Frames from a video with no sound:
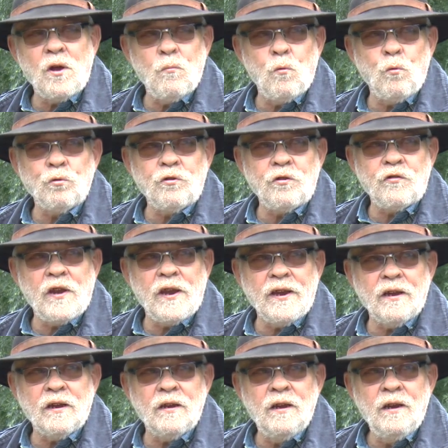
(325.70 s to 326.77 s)
A water
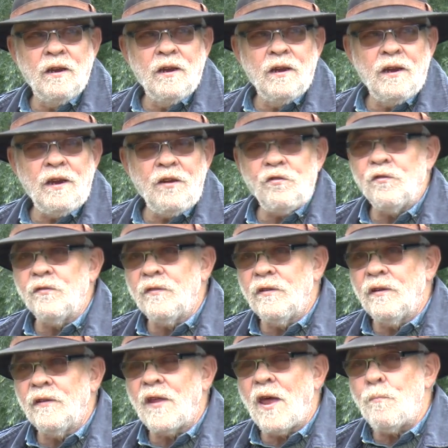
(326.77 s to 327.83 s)
tank isn't
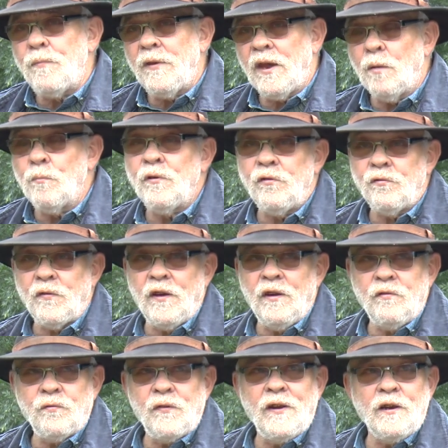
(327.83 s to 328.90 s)
that big. I mean, it's,
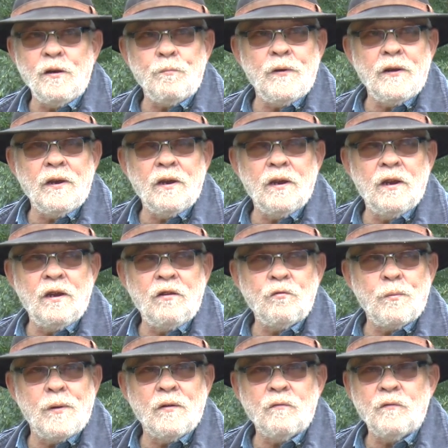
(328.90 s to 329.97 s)
it's fairly big, uh,
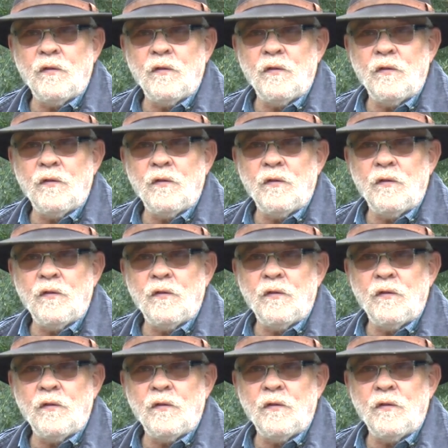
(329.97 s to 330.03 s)
it's about